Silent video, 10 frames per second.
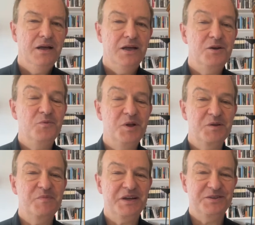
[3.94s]
Hello and
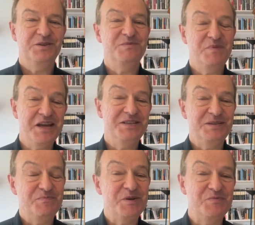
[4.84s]
welcome back to The Debate.
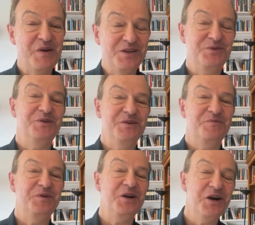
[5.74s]
It's Peter Bradshaw here
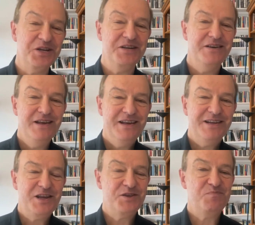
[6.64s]
from The Guardian,
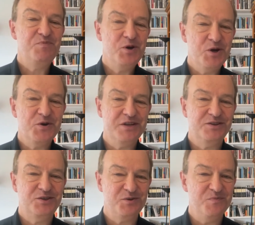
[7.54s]
and like the
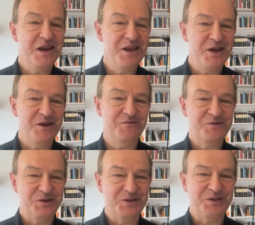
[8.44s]
purring sommelier of
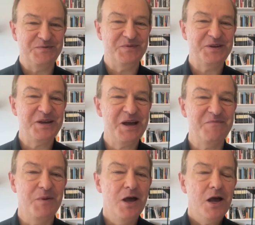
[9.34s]
criticism that I
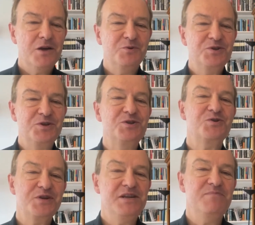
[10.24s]
am, I want to
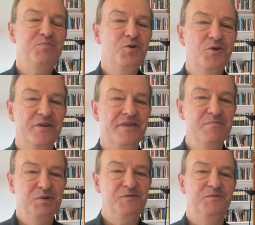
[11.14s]
discreetly pour a
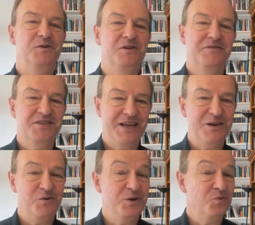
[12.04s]
thimbleful of
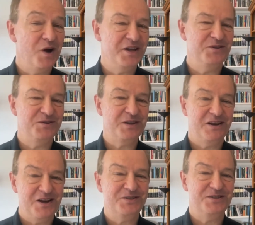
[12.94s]
celluloid wine into the
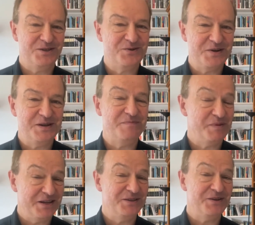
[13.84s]
glass discreetly
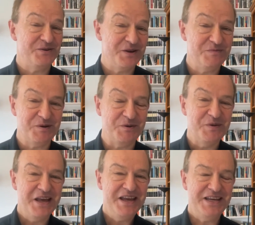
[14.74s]
placed at your elbow.
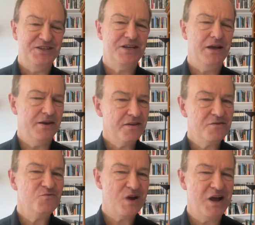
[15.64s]
It's
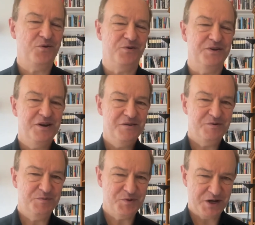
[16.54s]
another round
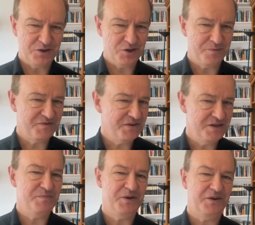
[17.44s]
from director Thomas
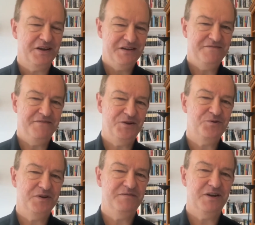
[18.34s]
Vinterberg,
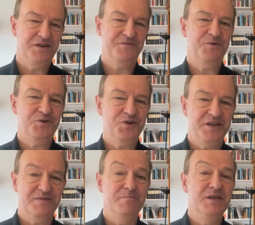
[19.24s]
veteran of Lars von
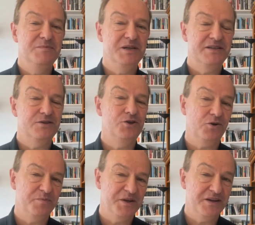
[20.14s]
Trier's minimalist
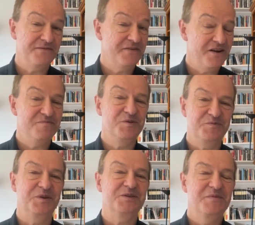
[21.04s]
Dogma ninety-five
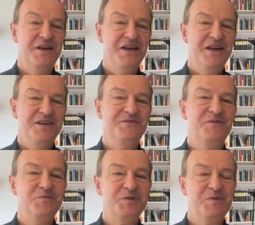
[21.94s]
movement. His
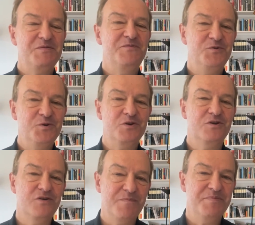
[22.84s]
film is about four
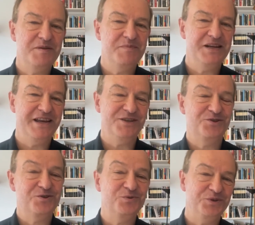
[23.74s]
grumpy middle-aged
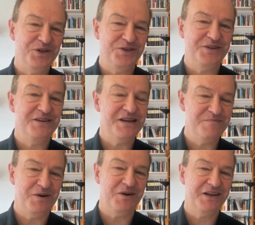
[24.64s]
schoolteachers in
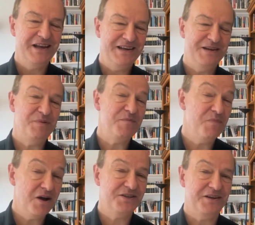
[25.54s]
Denmark, led by
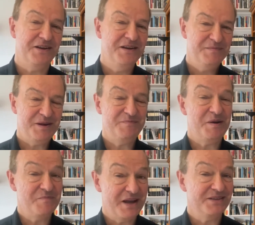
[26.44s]
Martin, played
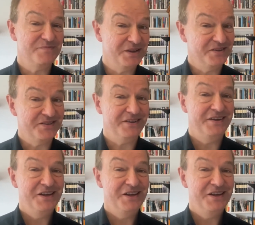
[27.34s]
by Mads Mikkelsen.